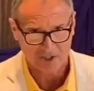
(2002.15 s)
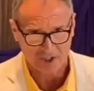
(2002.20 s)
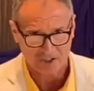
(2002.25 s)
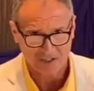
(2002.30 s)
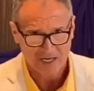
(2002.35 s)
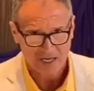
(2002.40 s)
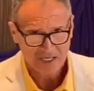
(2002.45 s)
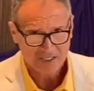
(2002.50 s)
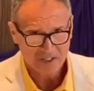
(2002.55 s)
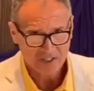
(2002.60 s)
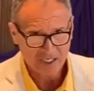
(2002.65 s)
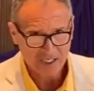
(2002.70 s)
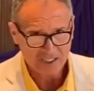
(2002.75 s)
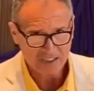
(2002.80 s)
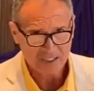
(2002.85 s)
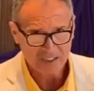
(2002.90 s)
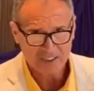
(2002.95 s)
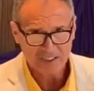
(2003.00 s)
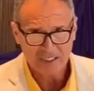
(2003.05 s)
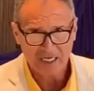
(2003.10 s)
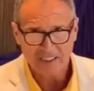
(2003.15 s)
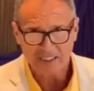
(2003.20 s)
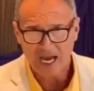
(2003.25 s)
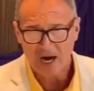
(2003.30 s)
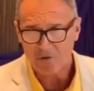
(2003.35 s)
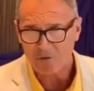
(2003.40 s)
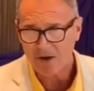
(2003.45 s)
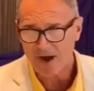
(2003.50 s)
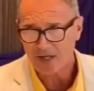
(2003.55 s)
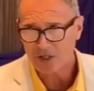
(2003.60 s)
And Jesus says, I'd
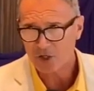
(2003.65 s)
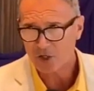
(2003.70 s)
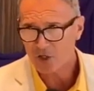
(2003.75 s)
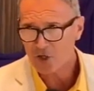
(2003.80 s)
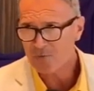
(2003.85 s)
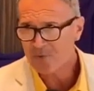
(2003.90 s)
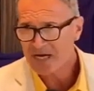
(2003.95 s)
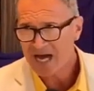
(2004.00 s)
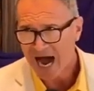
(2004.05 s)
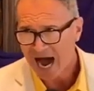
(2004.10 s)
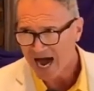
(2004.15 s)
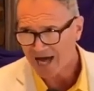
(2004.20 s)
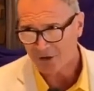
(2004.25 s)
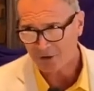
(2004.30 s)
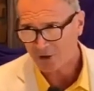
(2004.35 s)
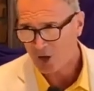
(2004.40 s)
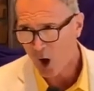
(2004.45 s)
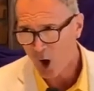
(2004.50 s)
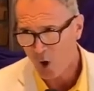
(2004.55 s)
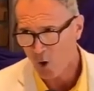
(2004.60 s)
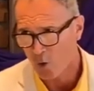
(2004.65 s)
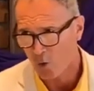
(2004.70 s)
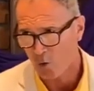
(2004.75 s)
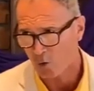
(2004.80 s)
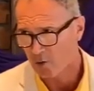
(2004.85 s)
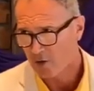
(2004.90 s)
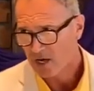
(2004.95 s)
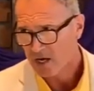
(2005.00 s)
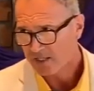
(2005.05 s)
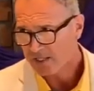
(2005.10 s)
rather you be hot or cold
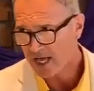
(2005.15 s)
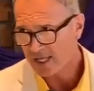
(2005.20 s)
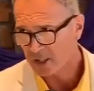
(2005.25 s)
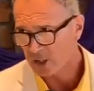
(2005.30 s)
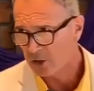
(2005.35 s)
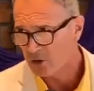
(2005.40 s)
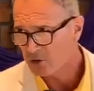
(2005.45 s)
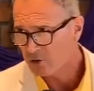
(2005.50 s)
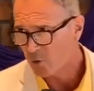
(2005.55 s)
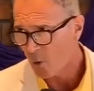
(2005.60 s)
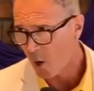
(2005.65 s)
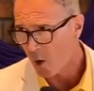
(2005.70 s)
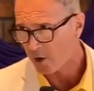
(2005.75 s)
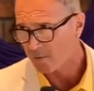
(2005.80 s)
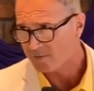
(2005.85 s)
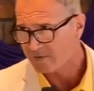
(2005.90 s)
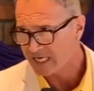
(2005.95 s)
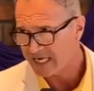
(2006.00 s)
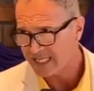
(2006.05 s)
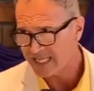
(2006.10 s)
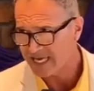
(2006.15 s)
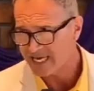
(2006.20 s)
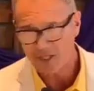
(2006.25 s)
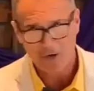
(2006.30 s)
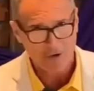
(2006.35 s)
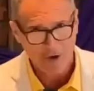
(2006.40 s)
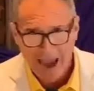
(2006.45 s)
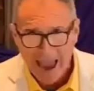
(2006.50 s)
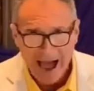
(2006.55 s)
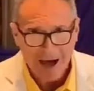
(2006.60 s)
than lukewarm. Get in
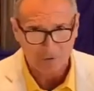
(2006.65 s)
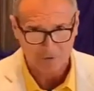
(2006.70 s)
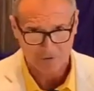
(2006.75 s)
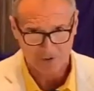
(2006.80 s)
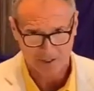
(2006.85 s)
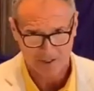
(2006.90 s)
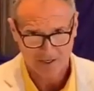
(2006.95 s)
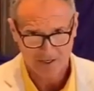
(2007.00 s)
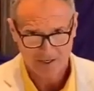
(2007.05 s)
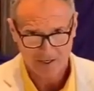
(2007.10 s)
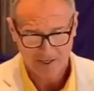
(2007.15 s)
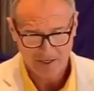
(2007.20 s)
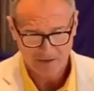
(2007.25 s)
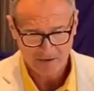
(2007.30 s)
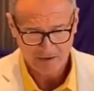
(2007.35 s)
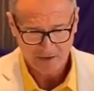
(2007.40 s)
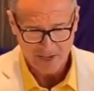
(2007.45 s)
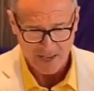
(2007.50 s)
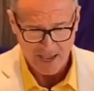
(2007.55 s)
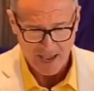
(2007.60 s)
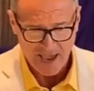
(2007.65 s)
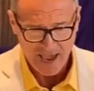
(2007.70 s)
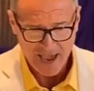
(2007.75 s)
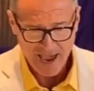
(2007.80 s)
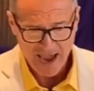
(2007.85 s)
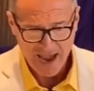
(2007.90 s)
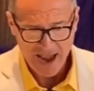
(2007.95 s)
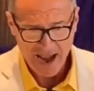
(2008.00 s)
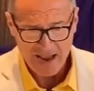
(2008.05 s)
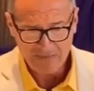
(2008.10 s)
or out.
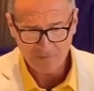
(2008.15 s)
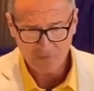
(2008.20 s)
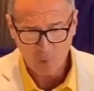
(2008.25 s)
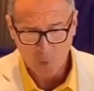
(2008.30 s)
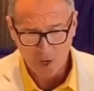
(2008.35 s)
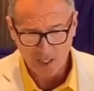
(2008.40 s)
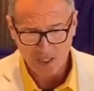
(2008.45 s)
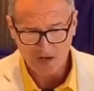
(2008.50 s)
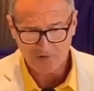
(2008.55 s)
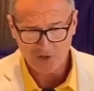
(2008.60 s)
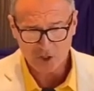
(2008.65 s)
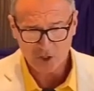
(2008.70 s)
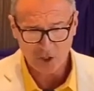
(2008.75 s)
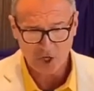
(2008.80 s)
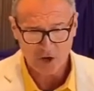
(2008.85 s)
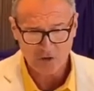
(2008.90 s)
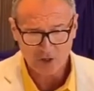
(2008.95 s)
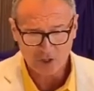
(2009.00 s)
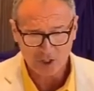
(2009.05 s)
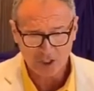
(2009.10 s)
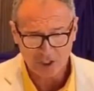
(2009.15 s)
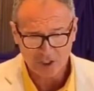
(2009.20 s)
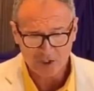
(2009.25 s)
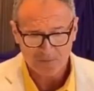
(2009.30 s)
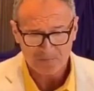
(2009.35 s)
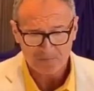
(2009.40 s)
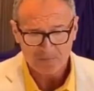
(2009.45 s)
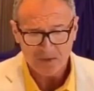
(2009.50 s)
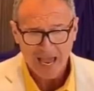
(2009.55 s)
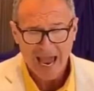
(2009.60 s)
And one of the churches
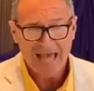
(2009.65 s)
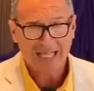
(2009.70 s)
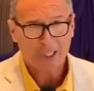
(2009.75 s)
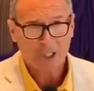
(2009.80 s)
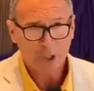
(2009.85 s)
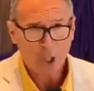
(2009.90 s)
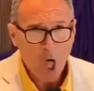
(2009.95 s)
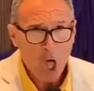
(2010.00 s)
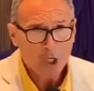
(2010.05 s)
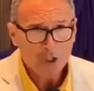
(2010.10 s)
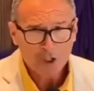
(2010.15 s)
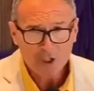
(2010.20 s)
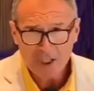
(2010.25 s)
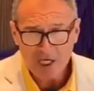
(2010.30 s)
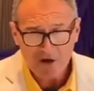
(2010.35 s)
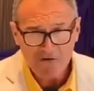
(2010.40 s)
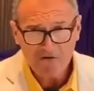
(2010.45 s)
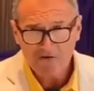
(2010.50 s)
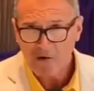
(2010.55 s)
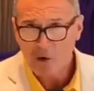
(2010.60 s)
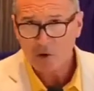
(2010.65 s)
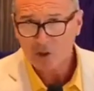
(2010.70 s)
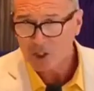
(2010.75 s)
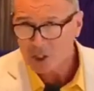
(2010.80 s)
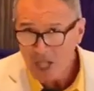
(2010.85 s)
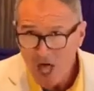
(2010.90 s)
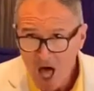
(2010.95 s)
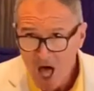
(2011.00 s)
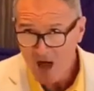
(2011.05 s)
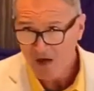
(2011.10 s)
had lost their first
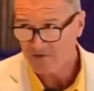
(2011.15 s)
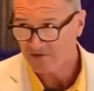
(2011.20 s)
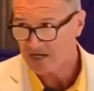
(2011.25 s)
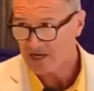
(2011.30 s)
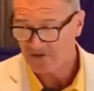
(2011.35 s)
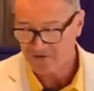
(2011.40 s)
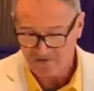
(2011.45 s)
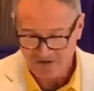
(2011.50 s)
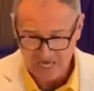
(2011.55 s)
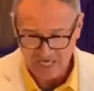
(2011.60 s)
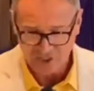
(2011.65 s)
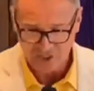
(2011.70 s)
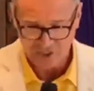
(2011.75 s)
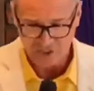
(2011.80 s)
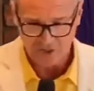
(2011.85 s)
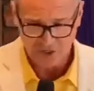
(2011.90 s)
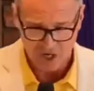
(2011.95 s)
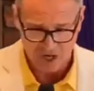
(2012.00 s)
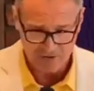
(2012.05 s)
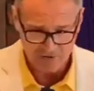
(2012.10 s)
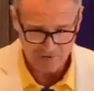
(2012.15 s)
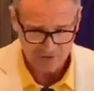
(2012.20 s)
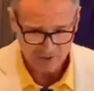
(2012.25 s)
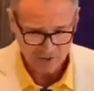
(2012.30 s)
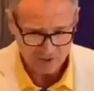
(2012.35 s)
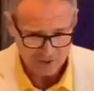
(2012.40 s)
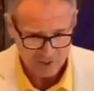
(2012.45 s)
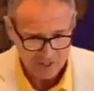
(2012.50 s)
love, the Ephesian church.